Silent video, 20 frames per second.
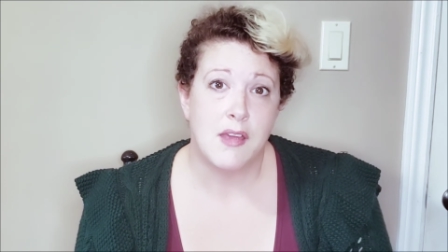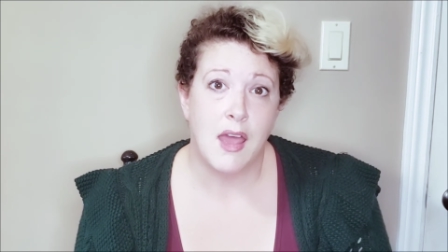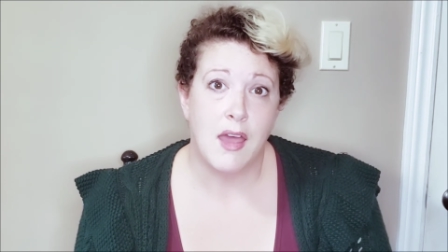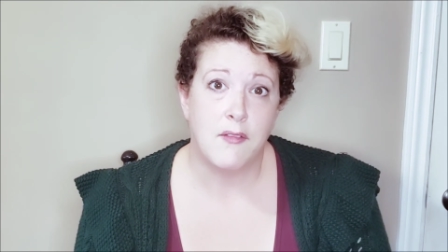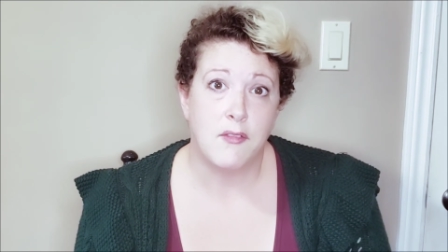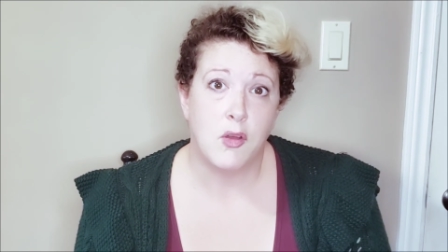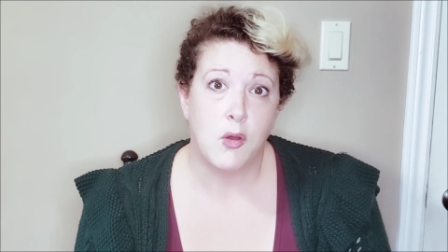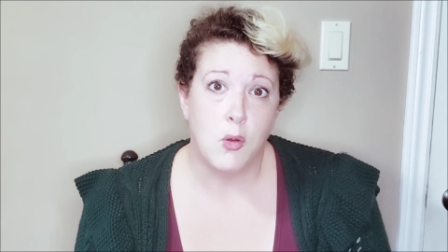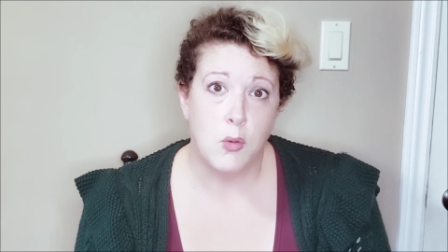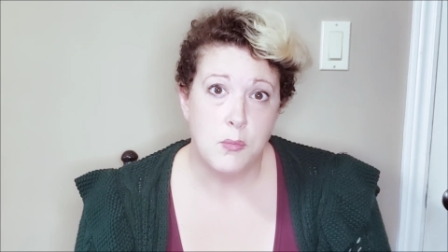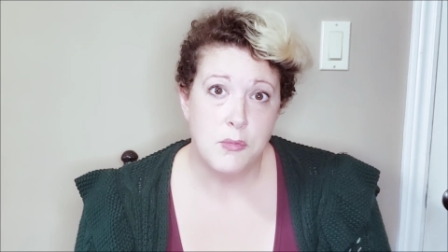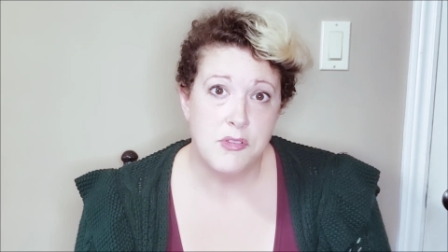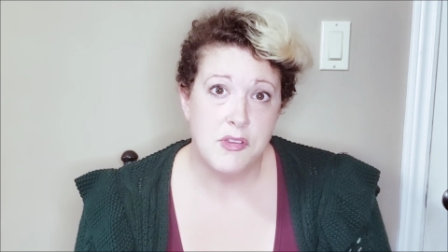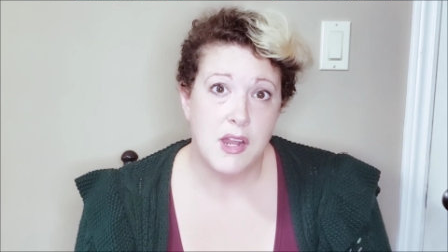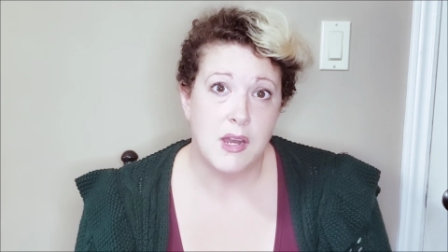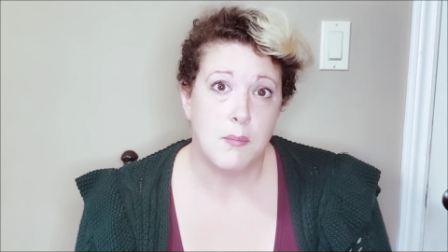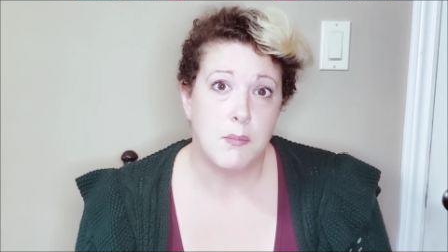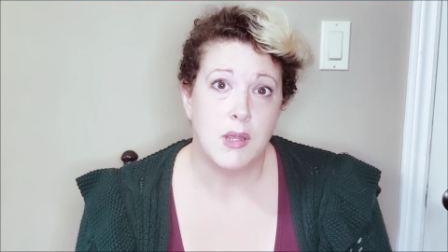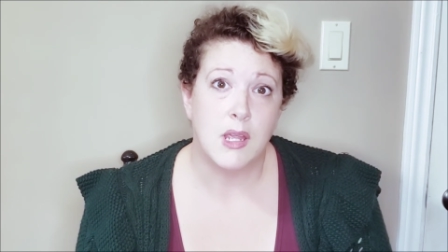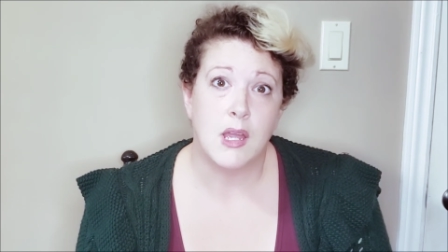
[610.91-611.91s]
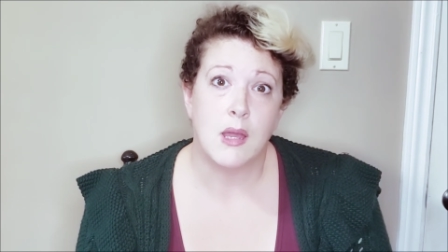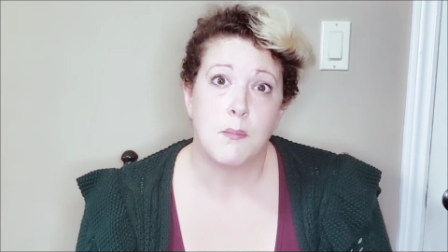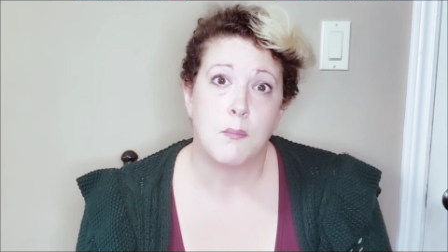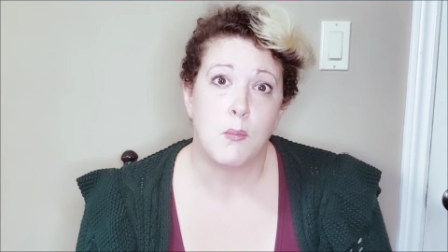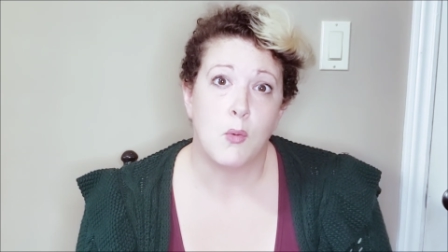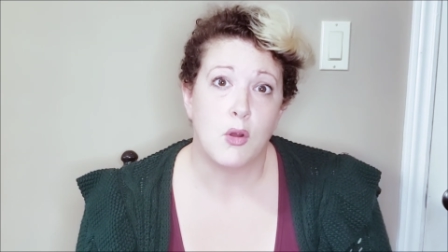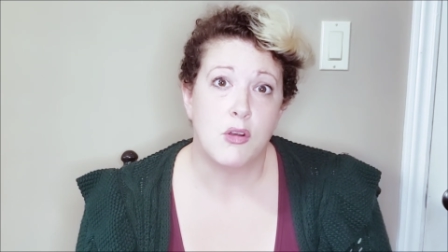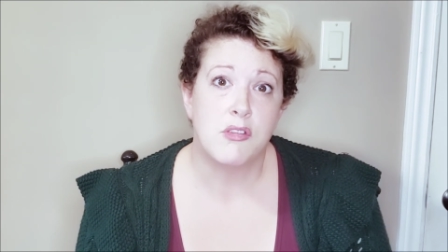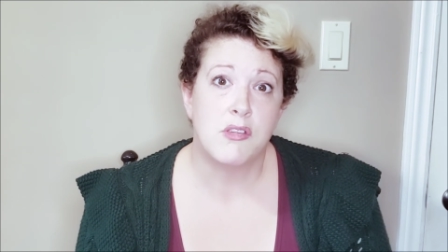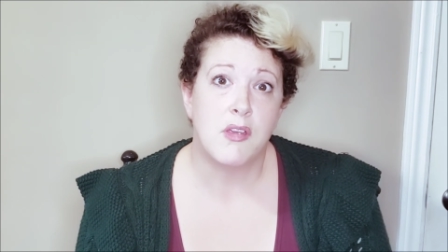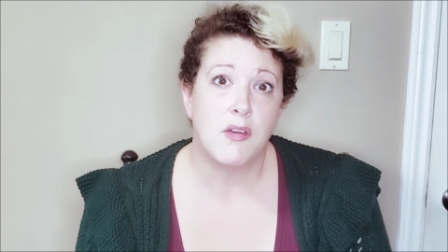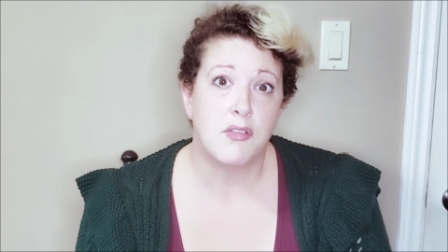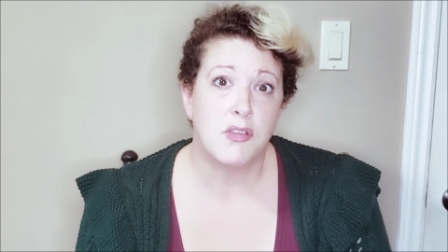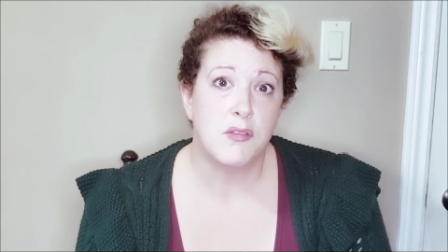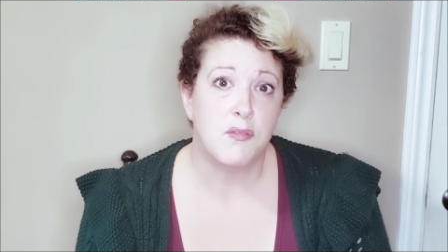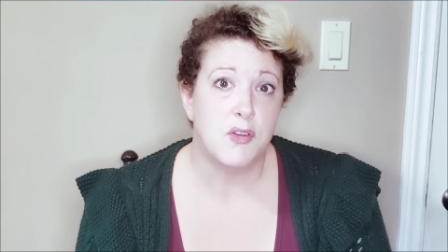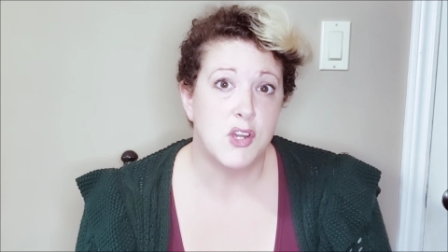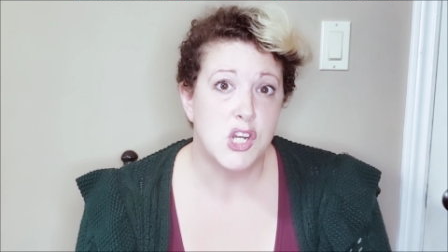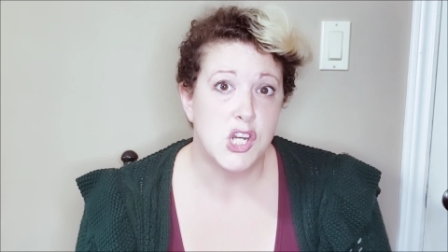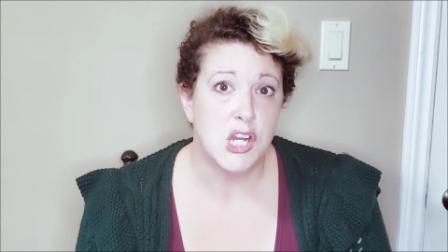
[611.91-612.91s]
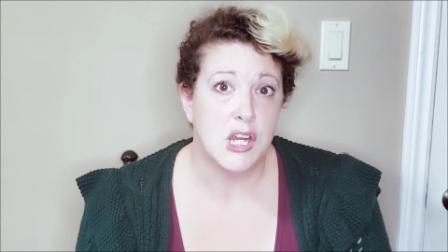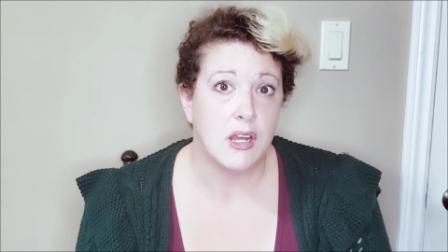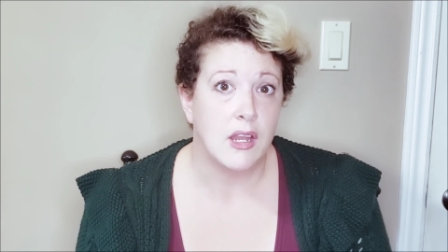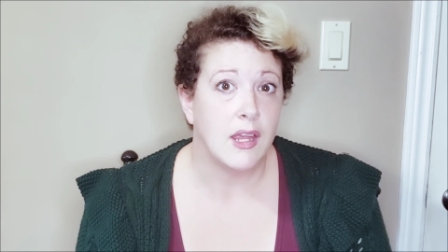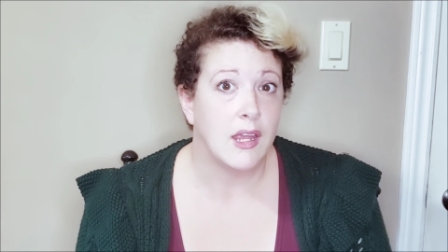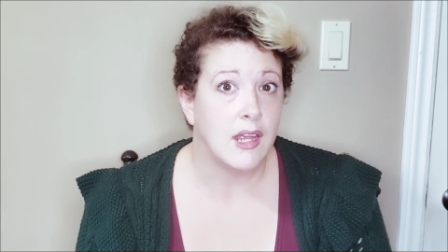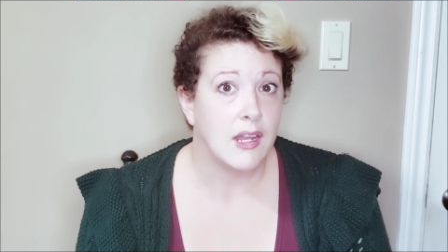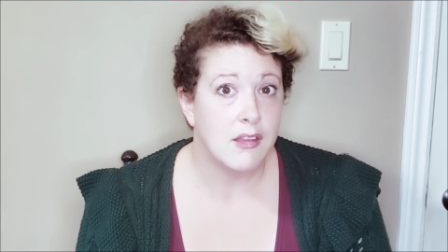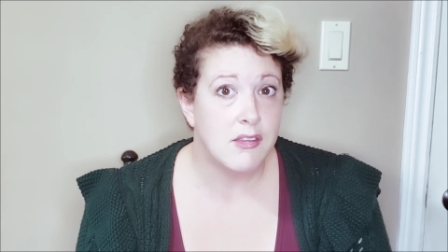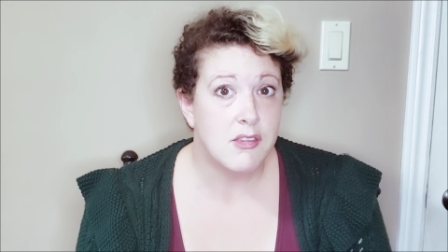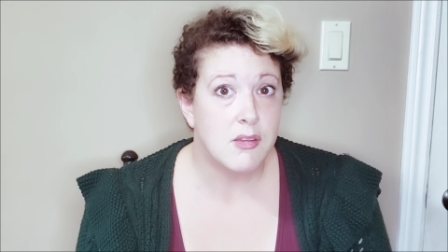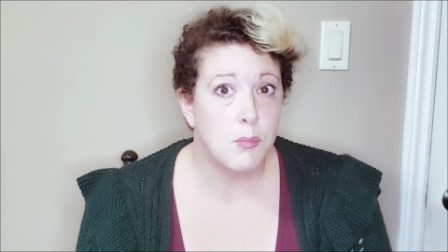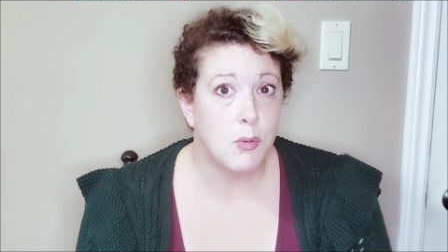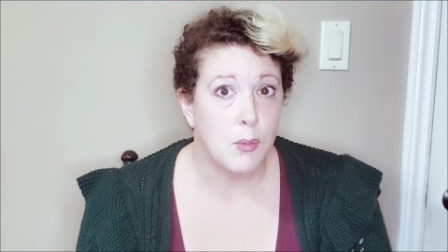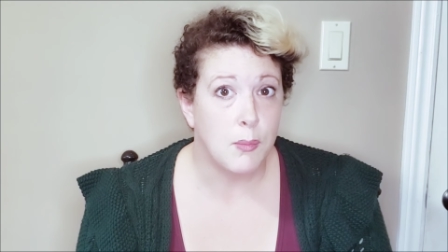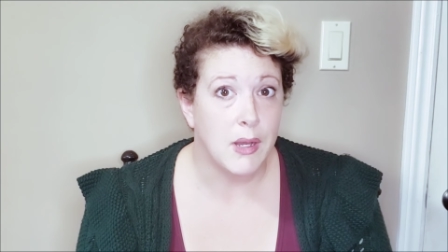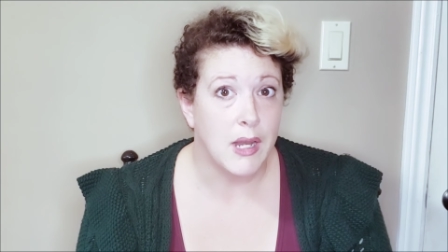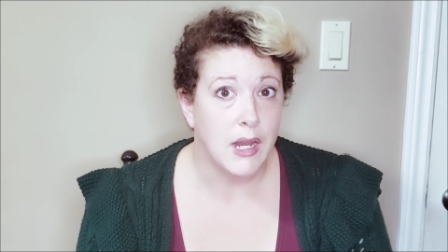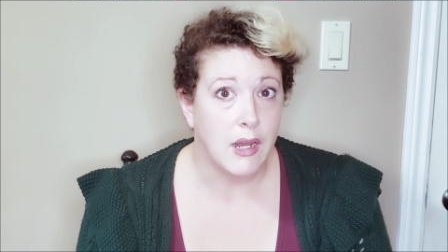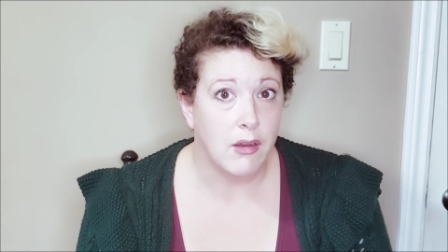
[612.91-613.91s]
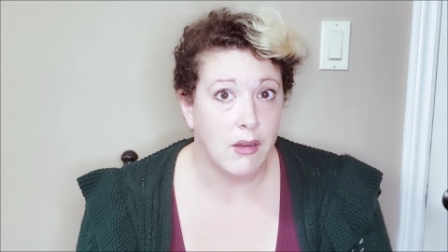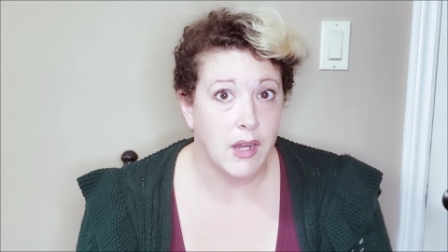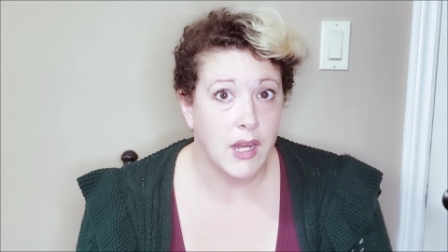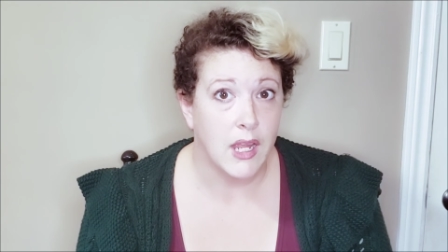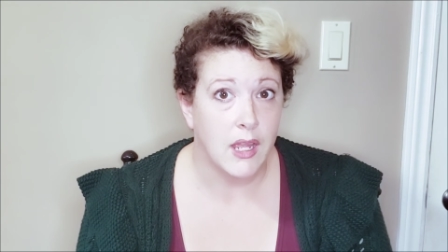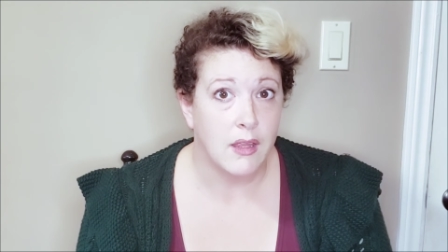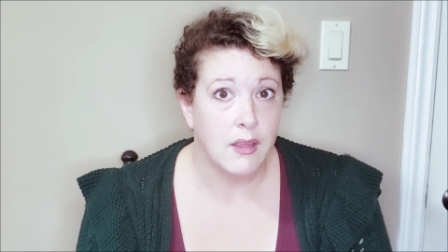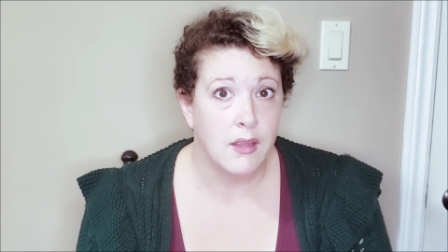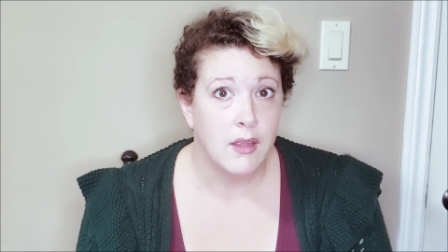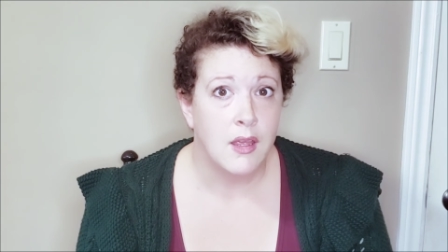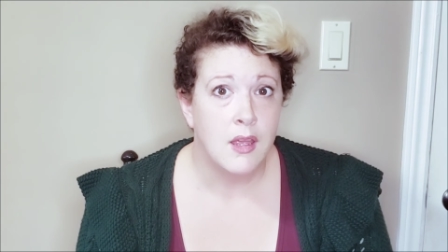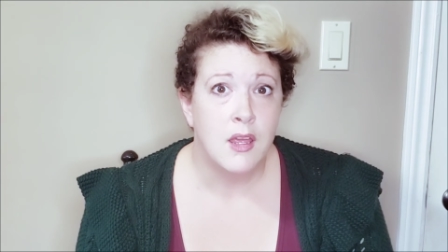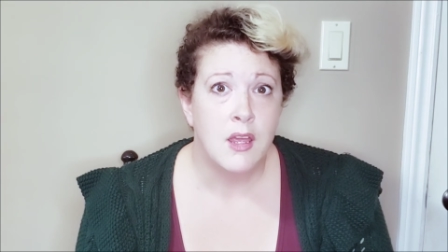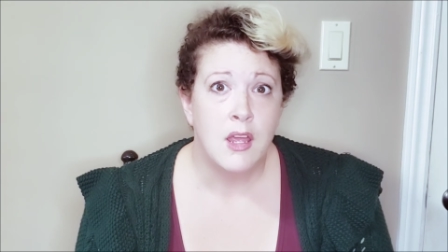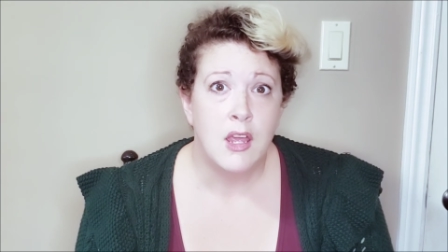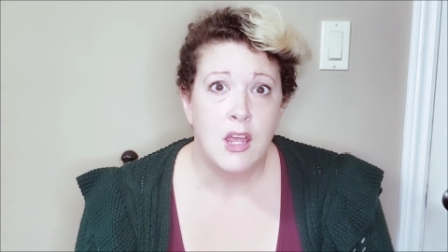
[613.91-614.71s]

to have a homestead and become more self sufficient in a suburban area.